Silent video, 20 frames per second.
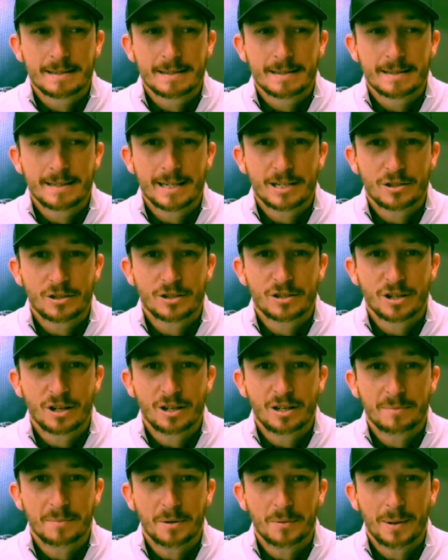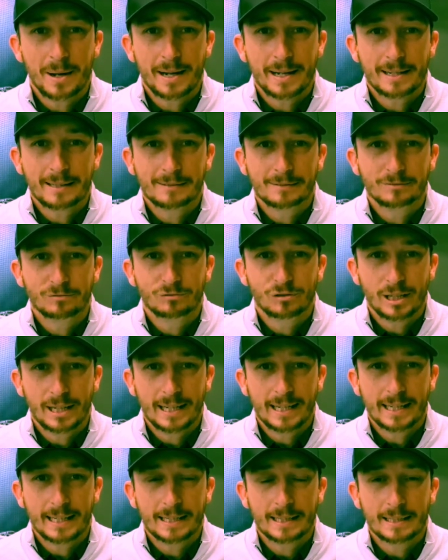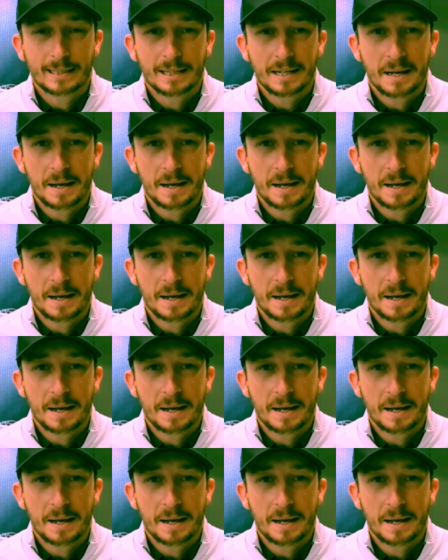they should turn them away, really,